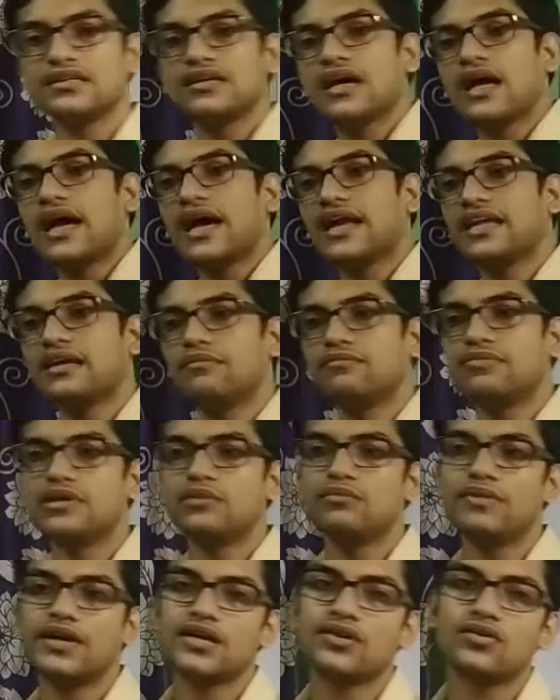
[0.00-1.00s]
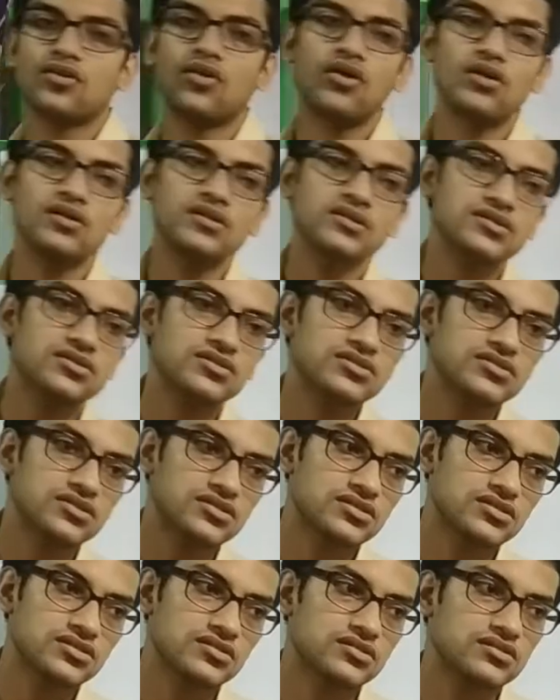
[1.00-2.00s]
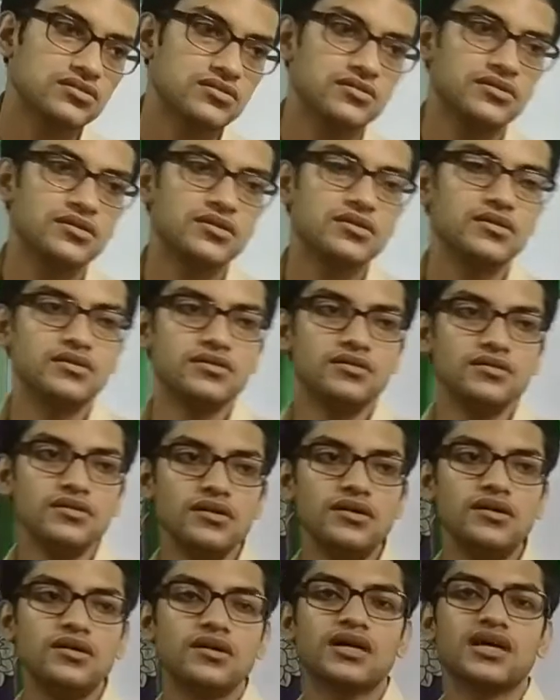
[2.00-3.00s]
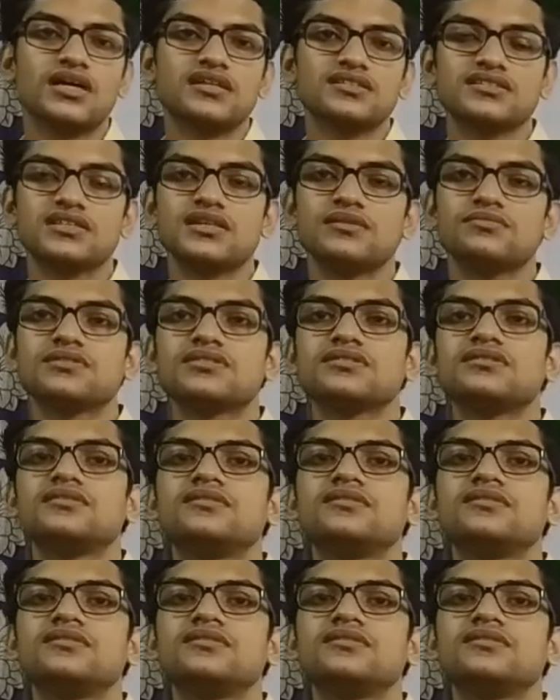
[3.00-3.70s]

and implement all those concepts